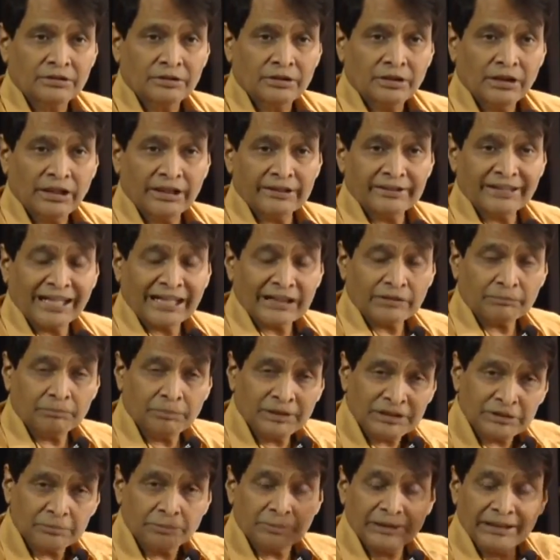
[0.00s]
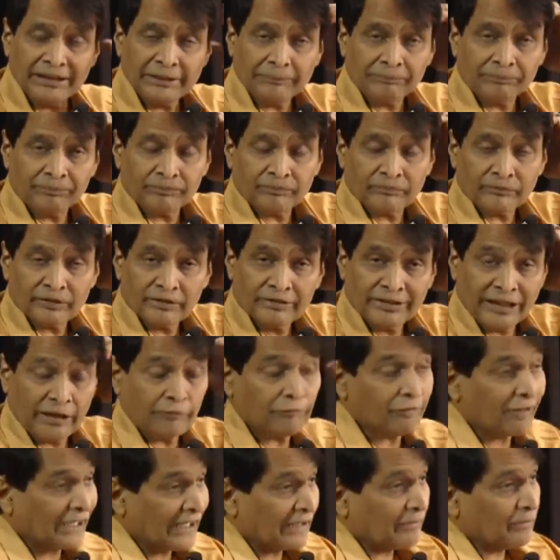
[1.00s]
And that must be,
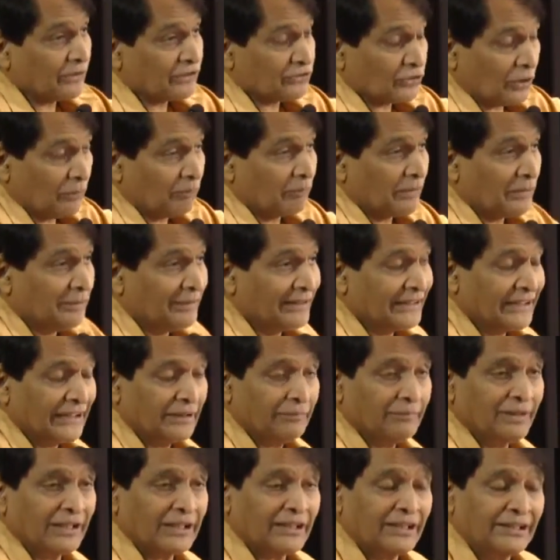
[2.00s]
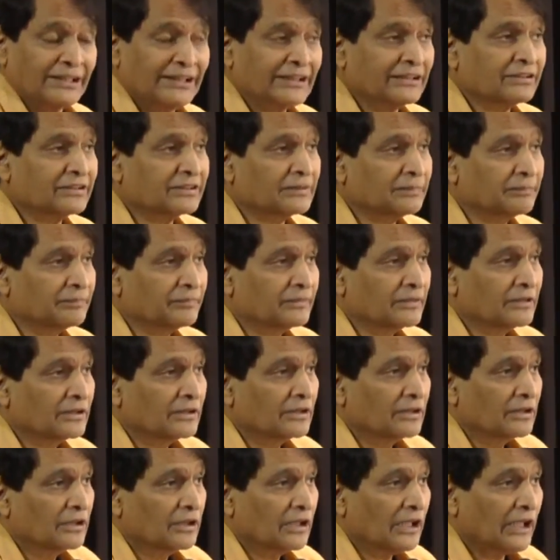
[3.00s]
therefore, I was complimenting my colleagues.
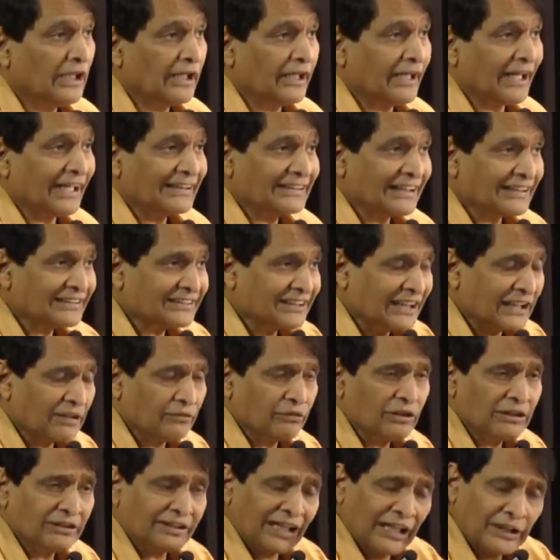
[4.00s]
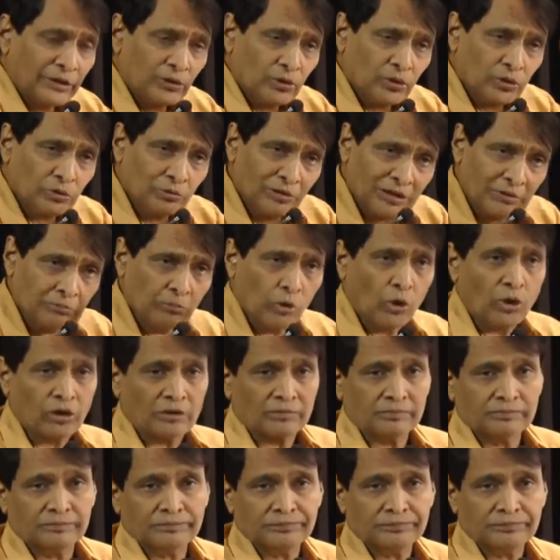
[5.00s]
And as I said, we'll try to do even more.